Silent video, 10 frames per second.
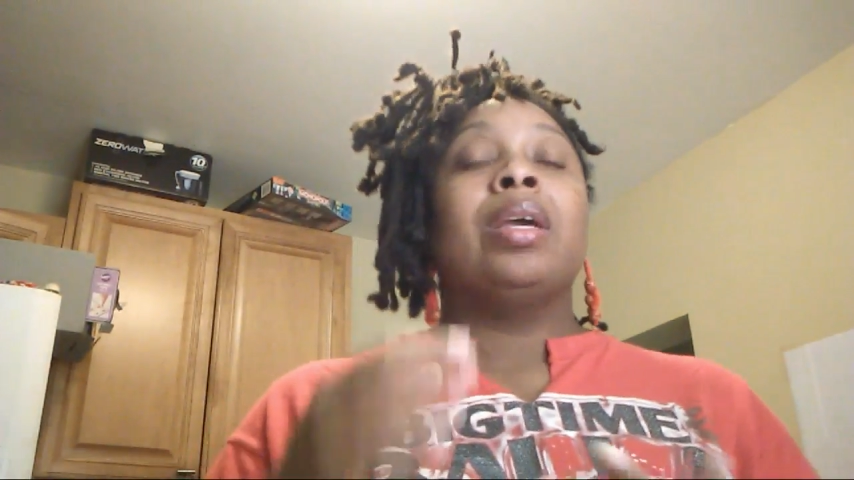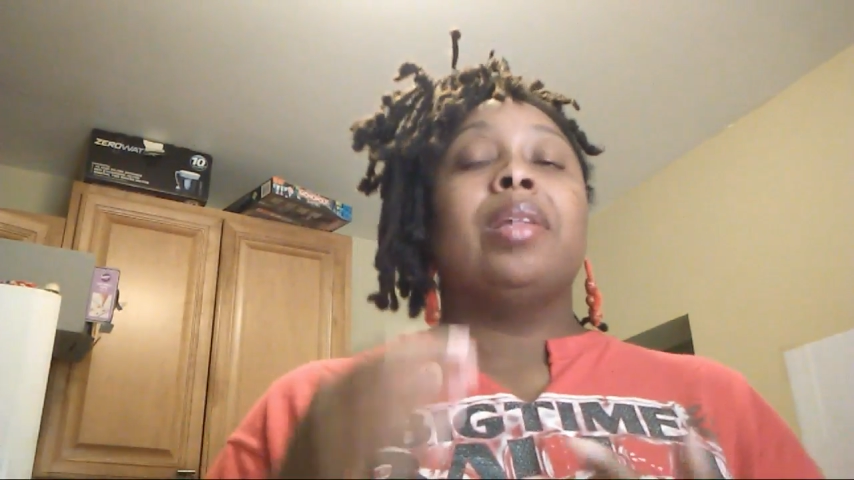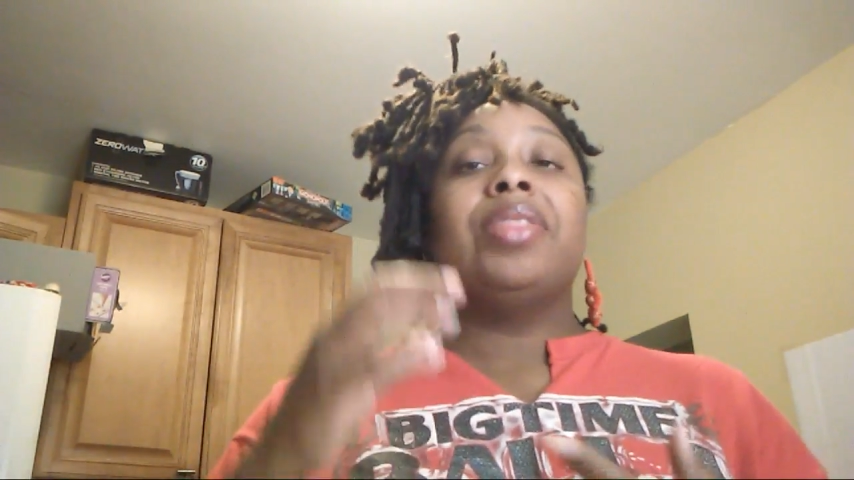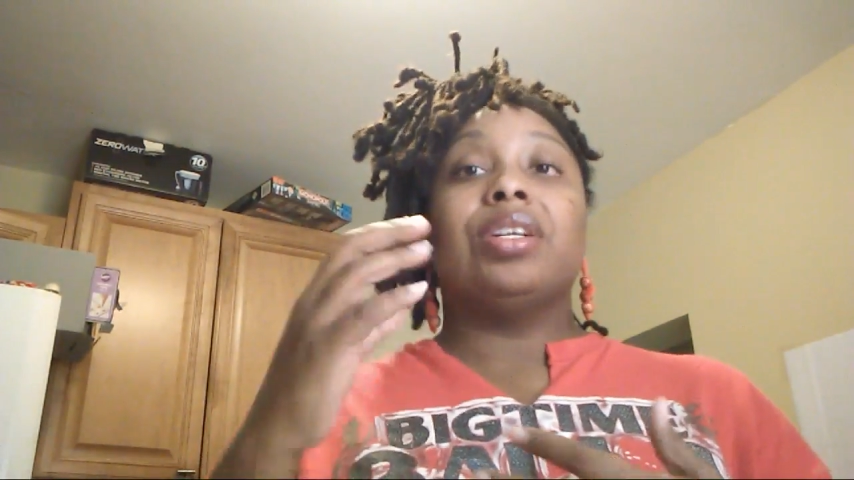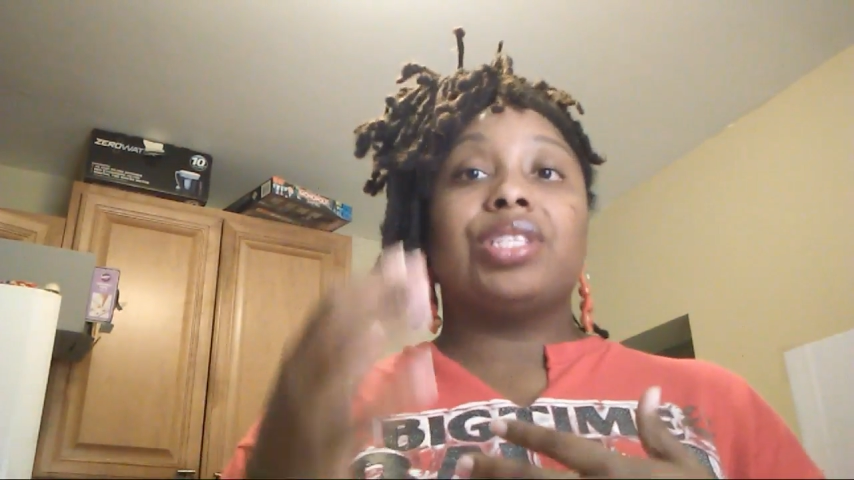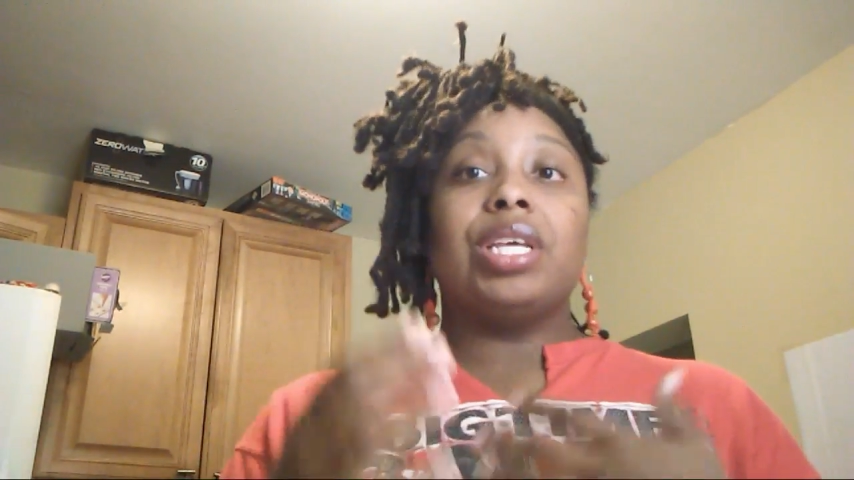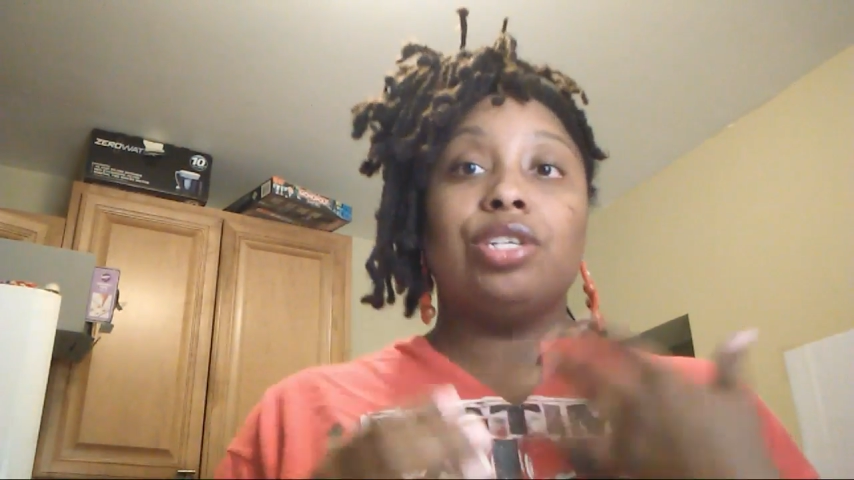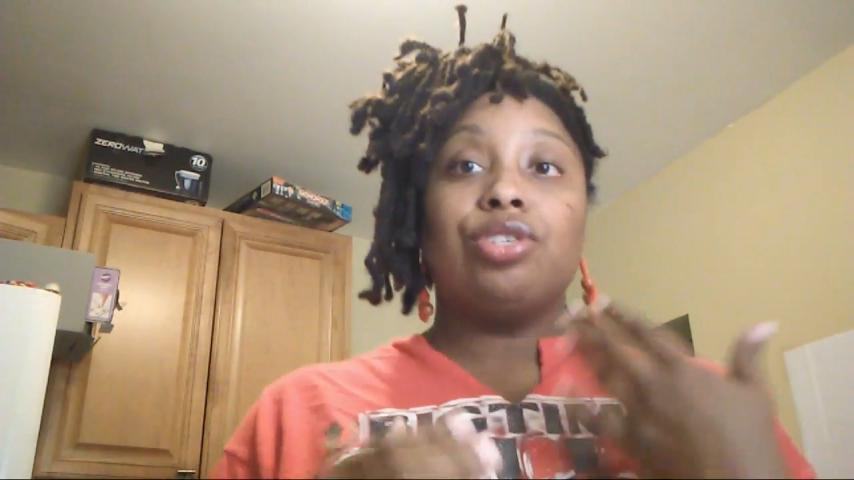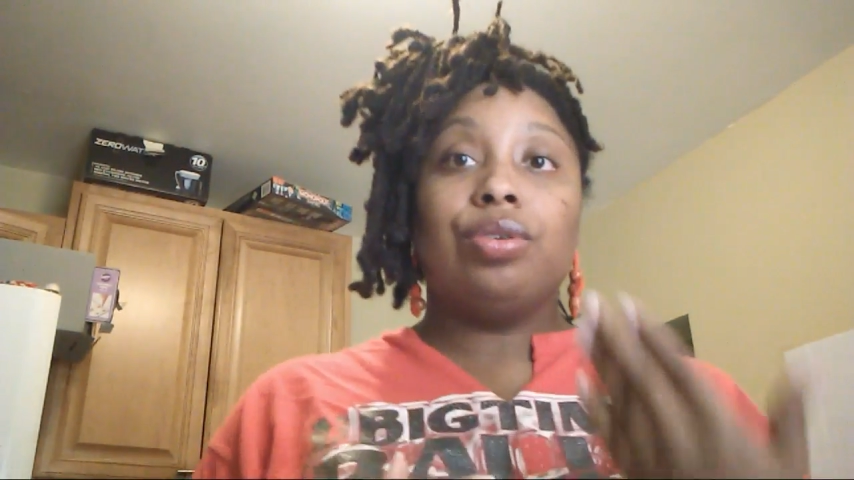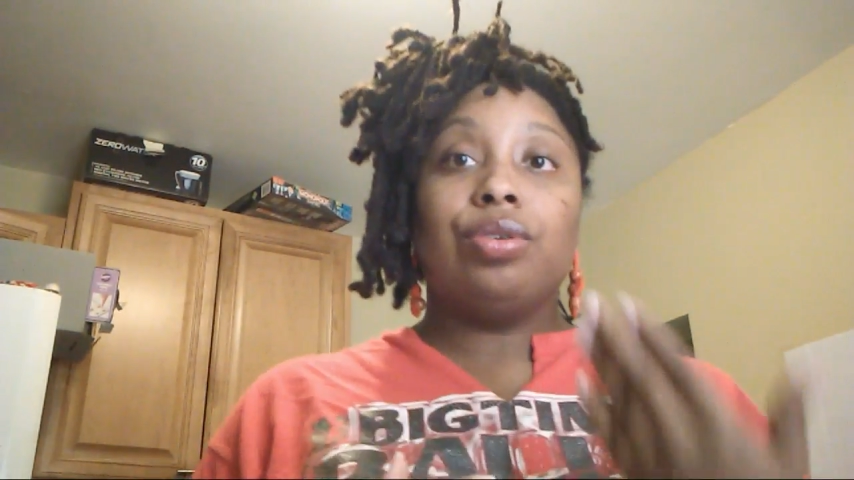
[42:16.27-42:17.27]
there's
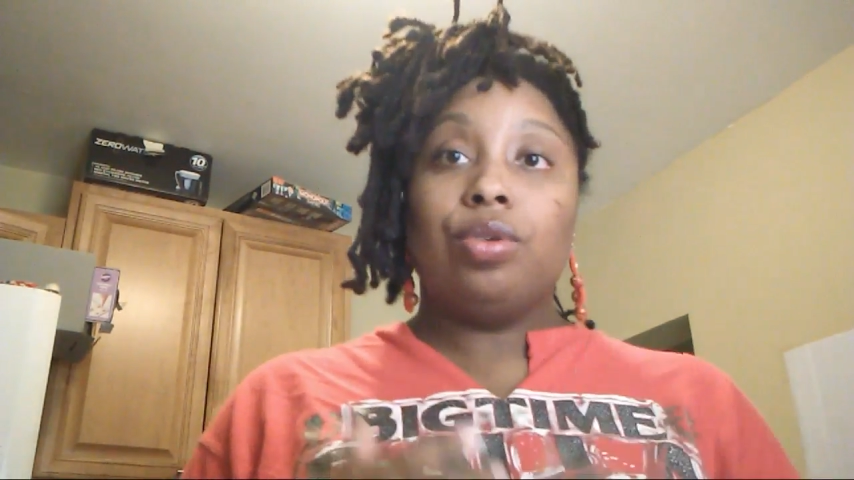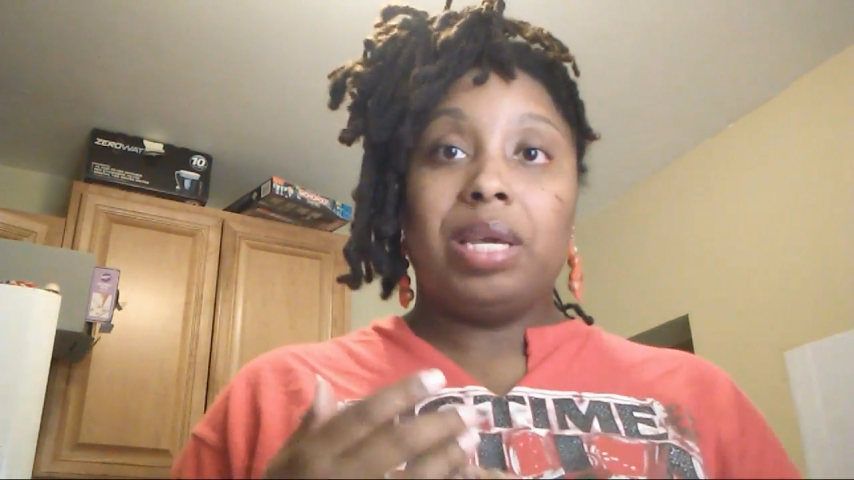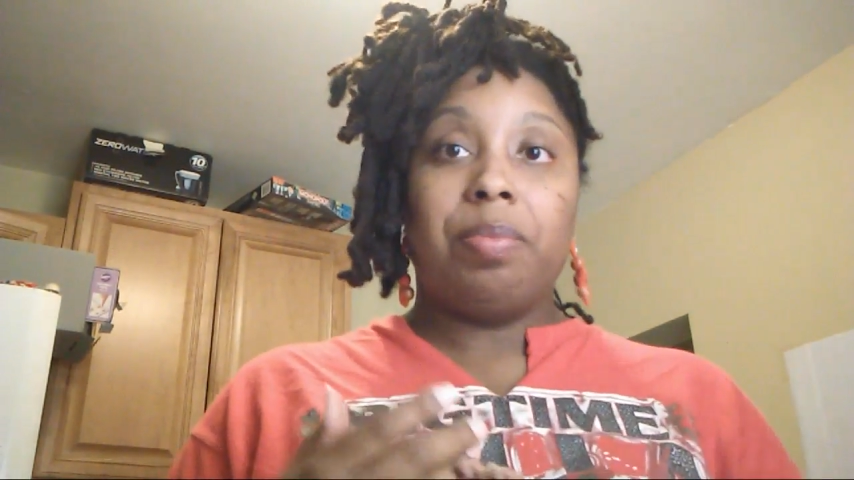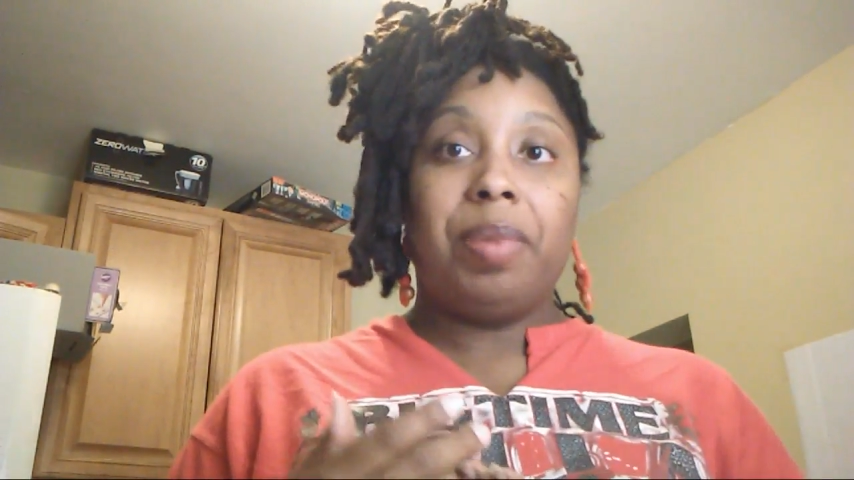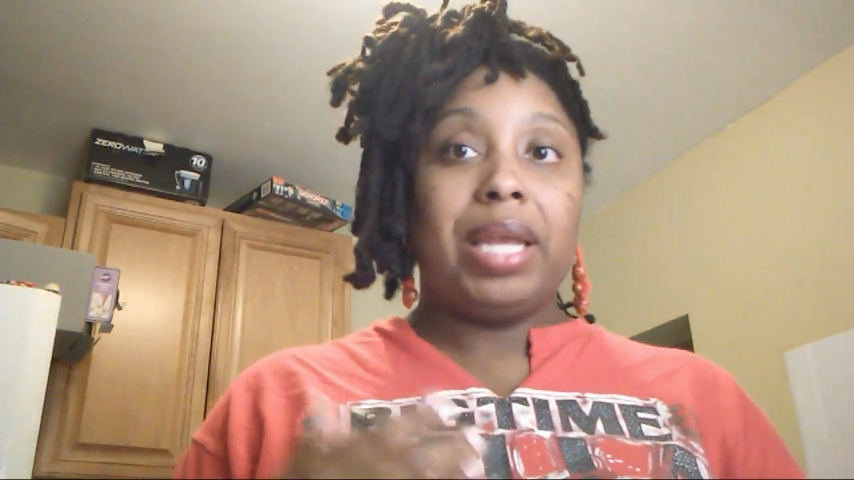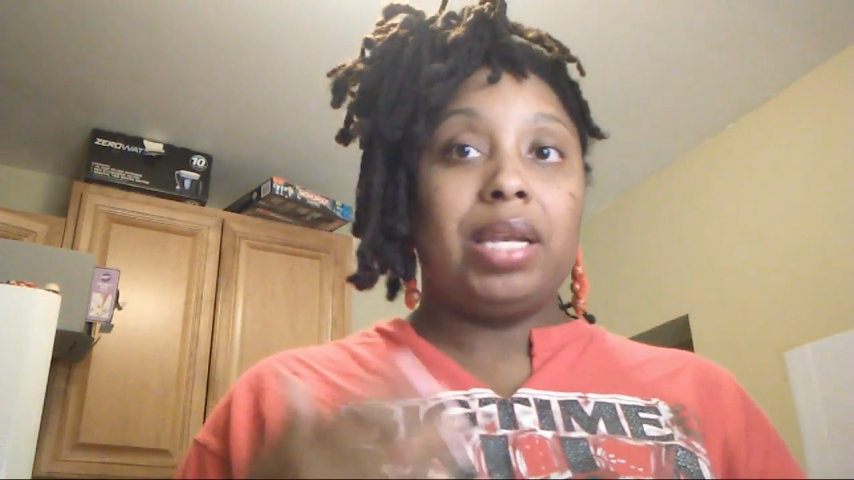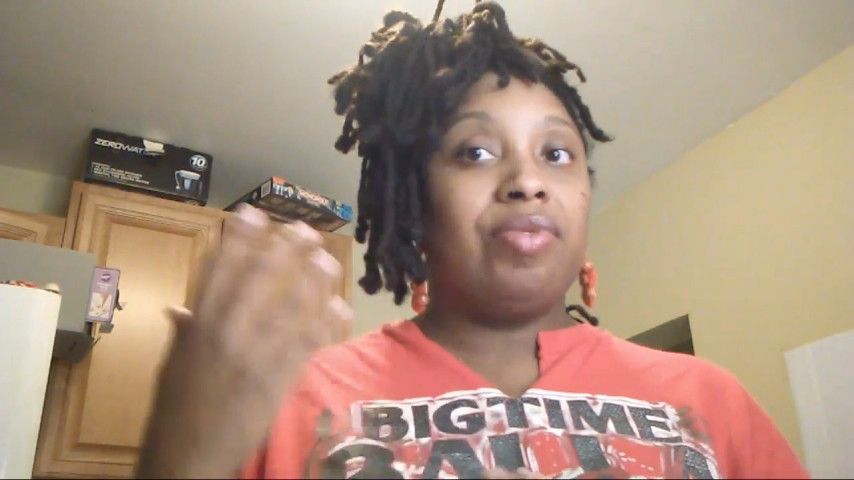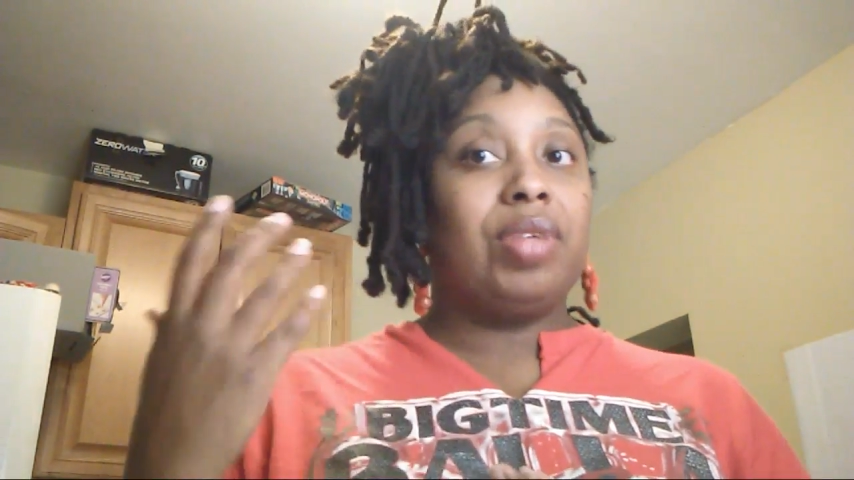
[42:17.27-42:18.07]
things you can do to be competitive